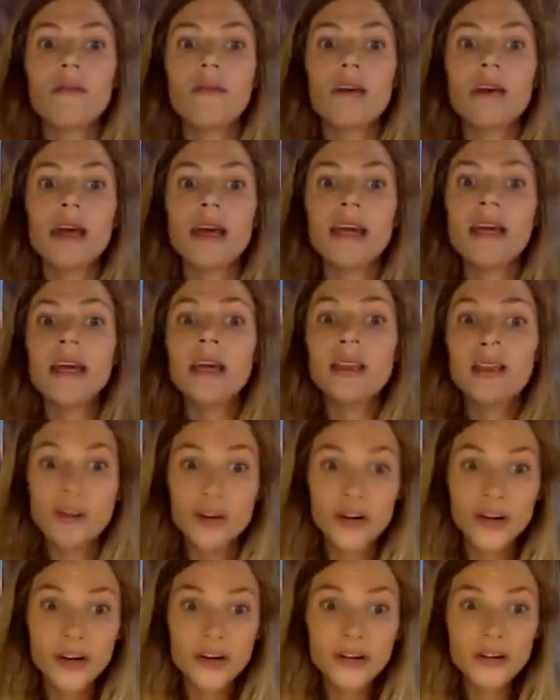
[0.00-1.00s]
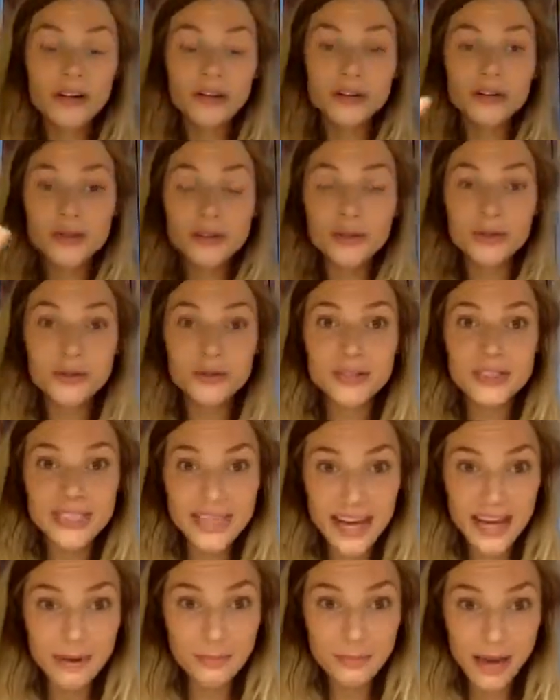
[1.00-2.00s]
either lose
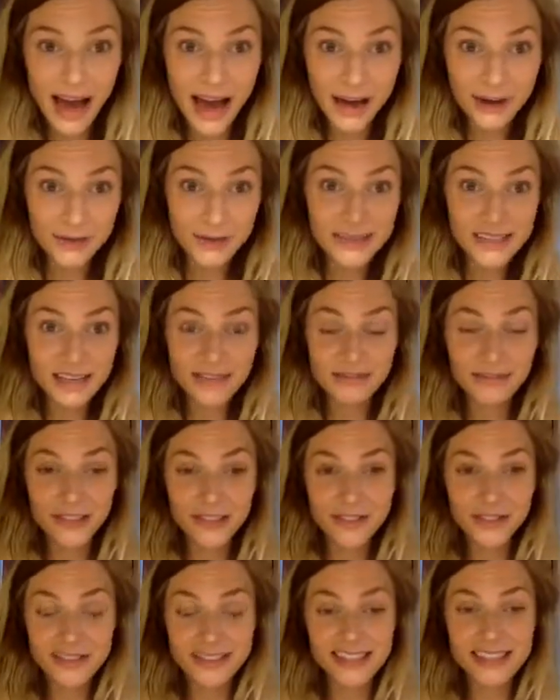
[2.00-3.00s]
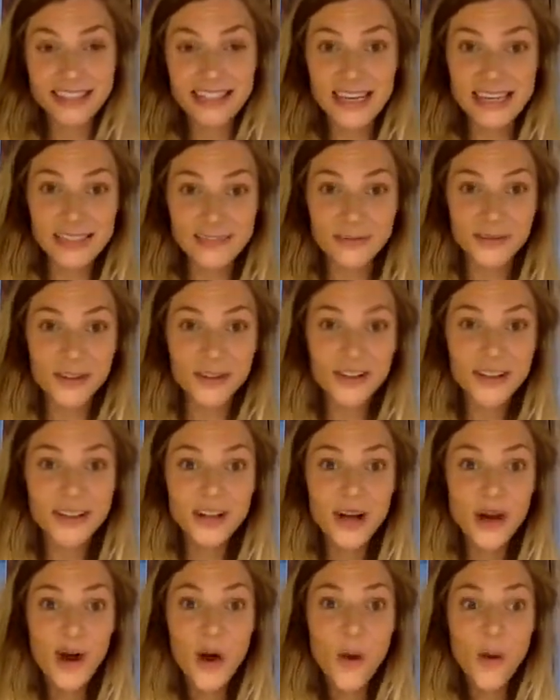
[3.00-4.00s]
10 pounds and feel successful,
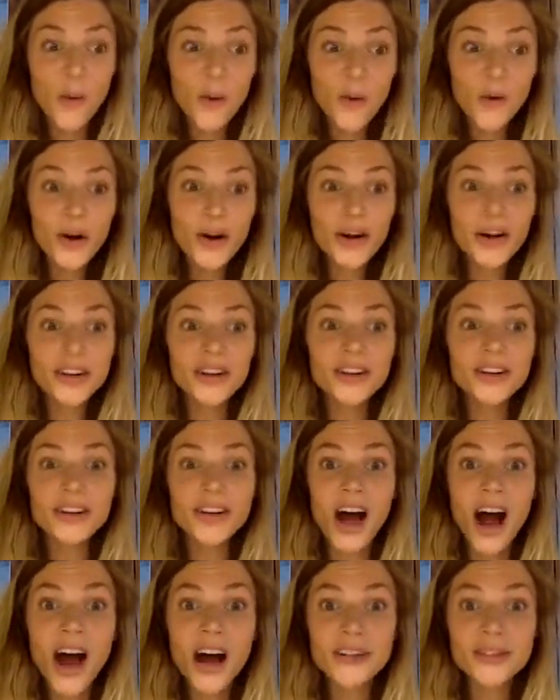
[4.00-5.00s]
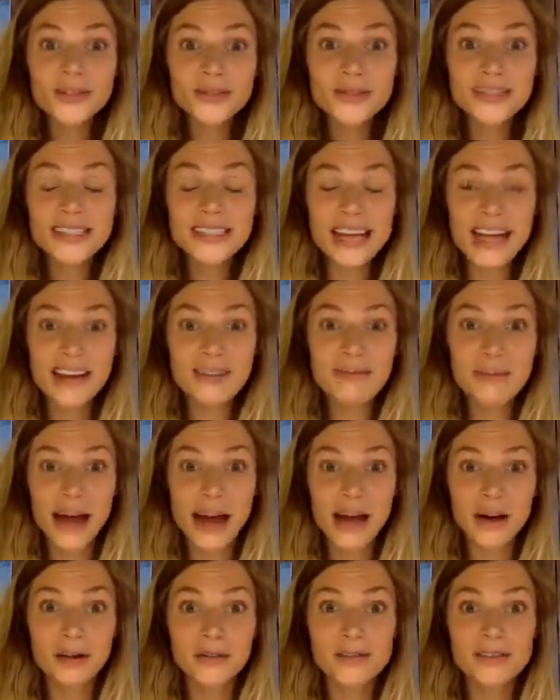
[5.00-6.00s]
or not lose 10
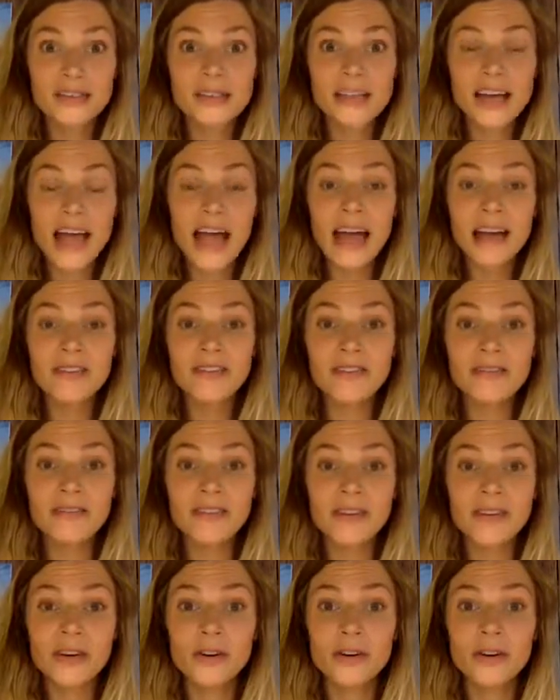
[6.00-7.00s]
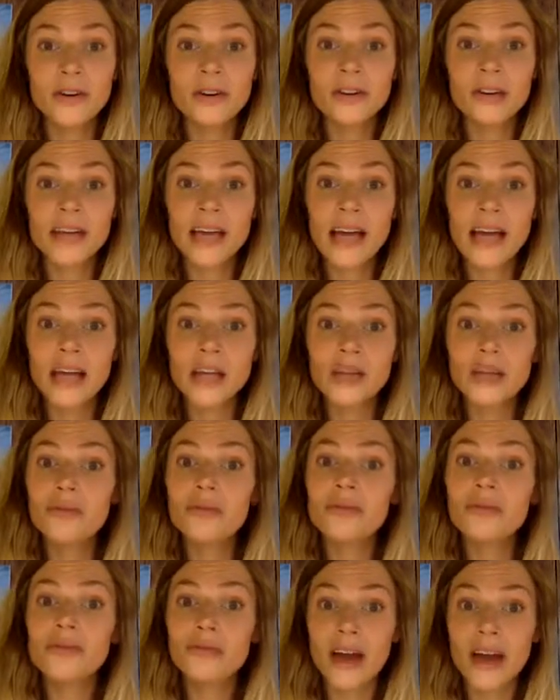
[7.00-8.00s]
pounds and feel like you
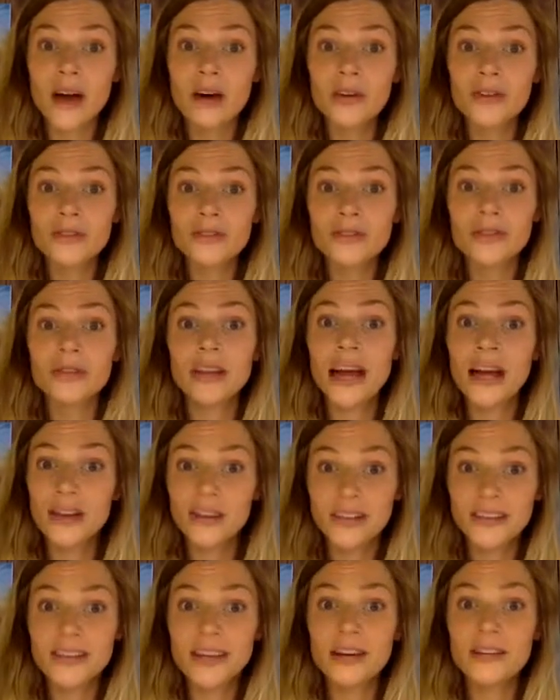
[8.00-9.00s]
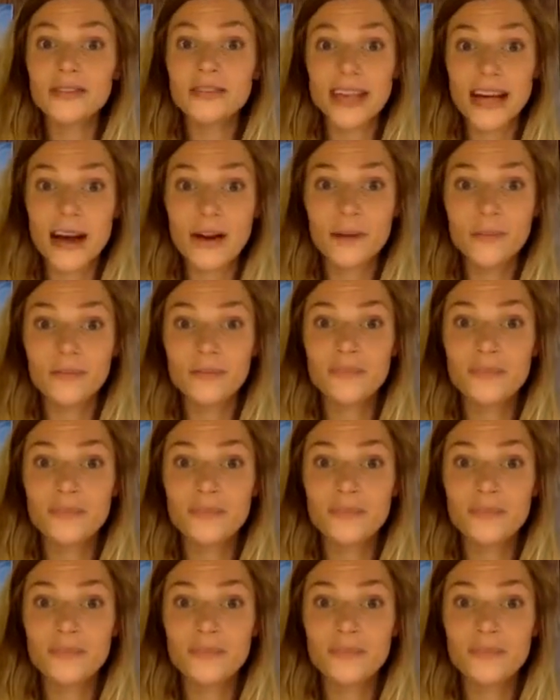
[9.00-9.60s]
failed or let yourself down.